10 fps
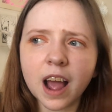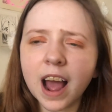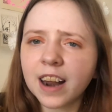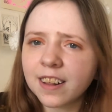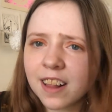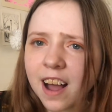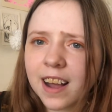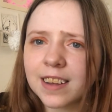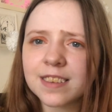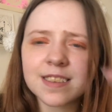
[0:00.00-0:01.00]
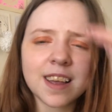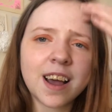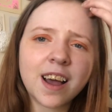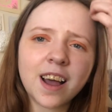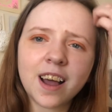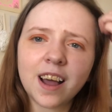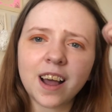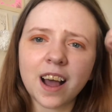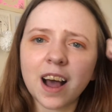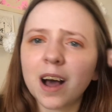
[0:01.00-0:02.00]
analyze
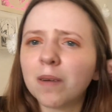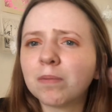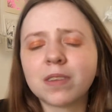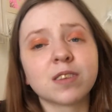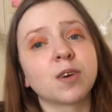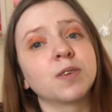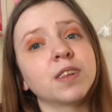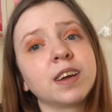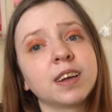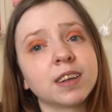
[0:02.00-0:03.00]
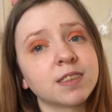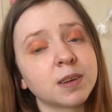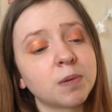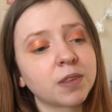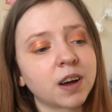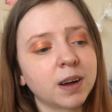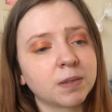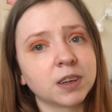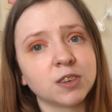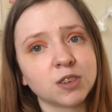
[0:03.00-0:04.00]
this whole thing and see whether I'm
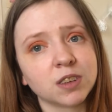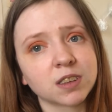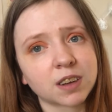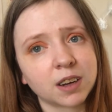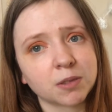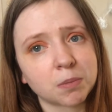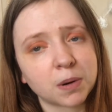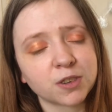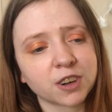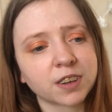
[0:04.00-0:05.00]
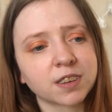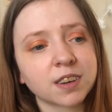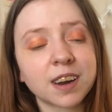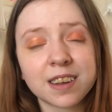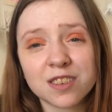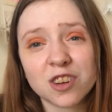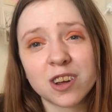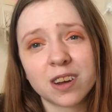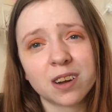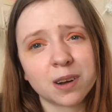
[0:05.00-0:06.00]
gonna do this kind of project next
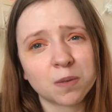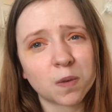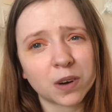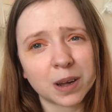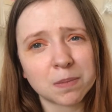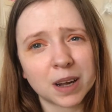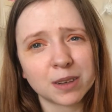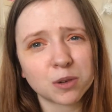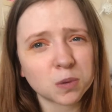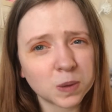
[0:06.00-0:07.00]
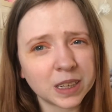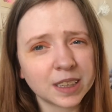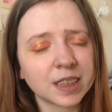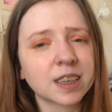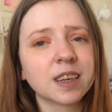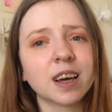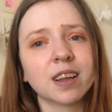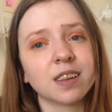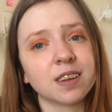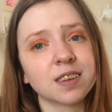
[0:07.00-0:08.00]
year and what I might tweak
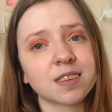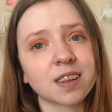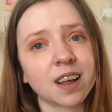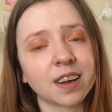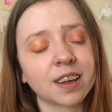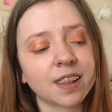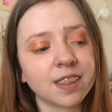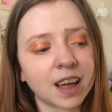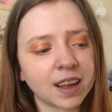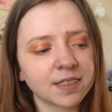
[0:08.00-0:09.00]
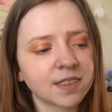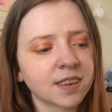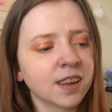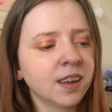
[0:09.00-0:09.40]
and things like that.